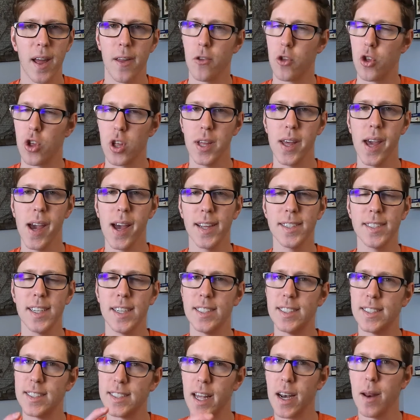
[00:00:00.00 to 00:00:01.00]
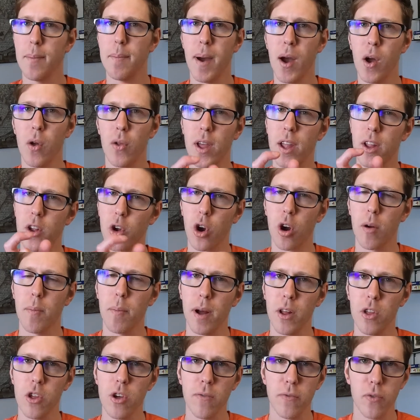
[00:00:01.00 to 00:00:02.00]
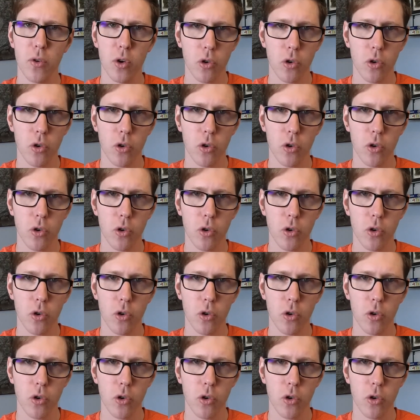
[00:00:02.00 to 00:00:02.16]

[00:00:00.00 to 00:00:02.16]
and she has a set amount in her budget for